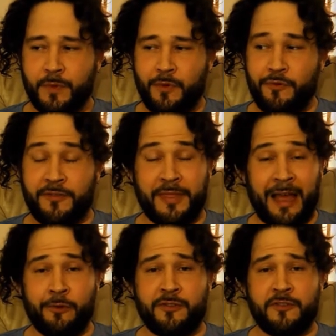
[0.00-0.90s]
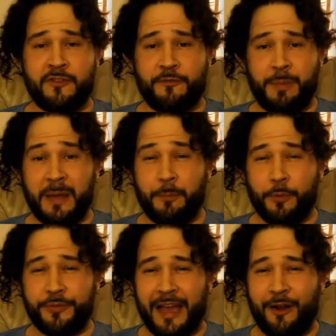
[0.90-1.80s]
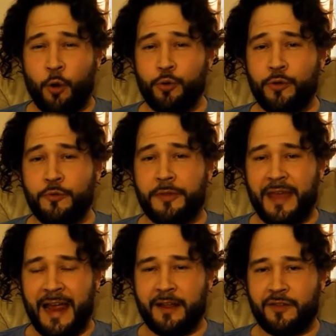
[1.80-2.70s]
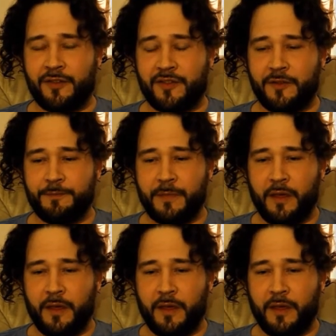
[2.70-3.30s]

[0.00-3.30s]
there's thousands of people that owe you thanks